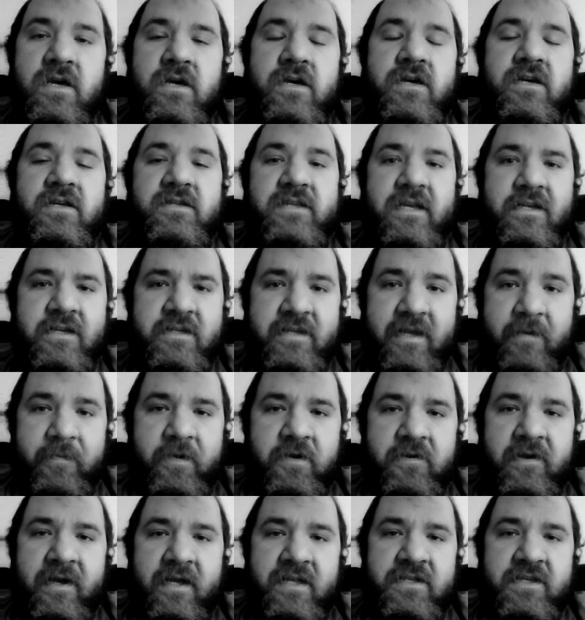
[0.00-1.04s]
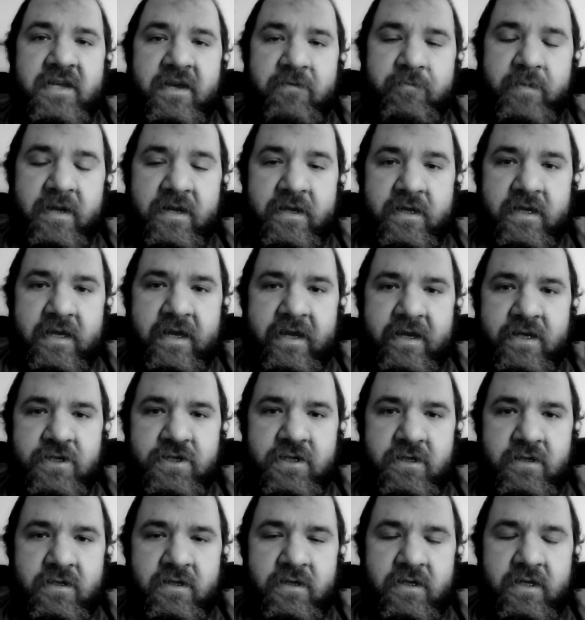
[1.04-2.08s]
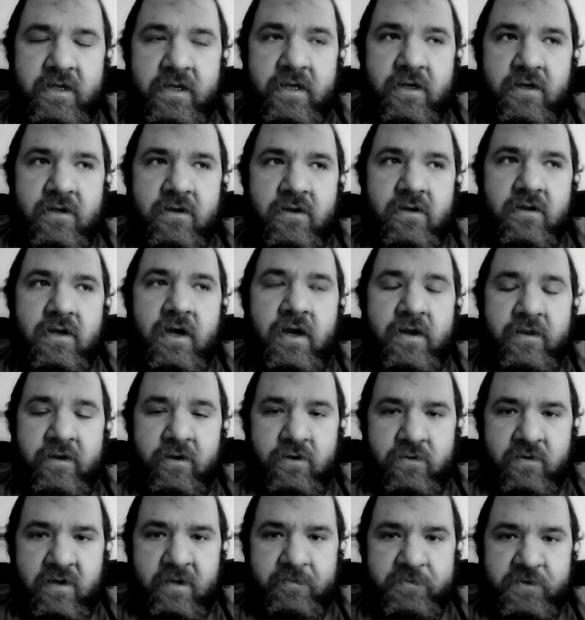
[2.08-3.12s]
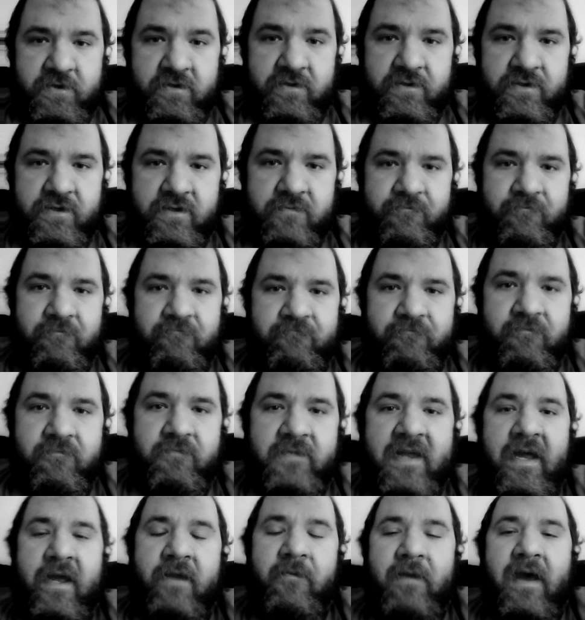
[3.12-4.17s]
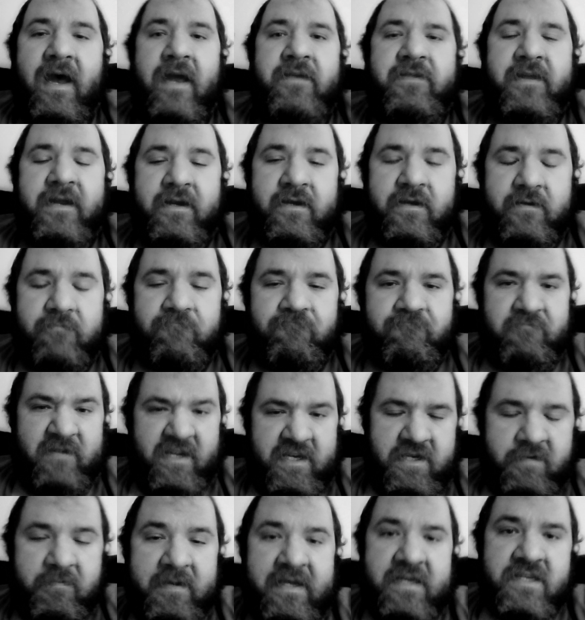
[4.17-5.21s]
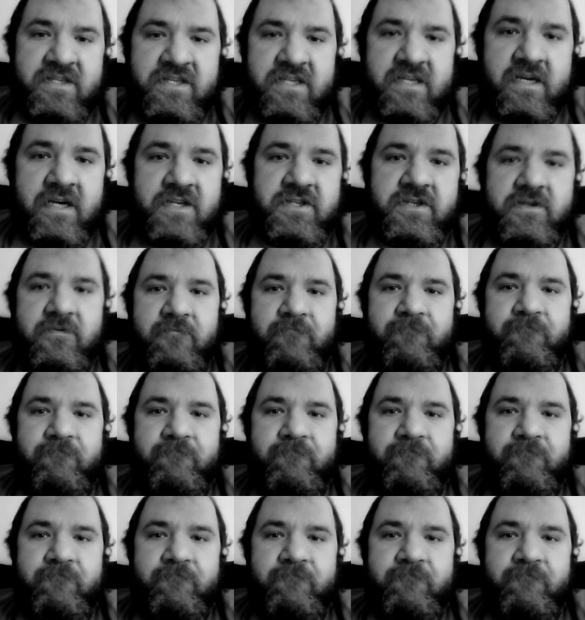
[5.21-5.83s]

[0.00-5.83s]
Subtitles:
Senate Democrats have been engaging in other corruptions that I think need to be discussed.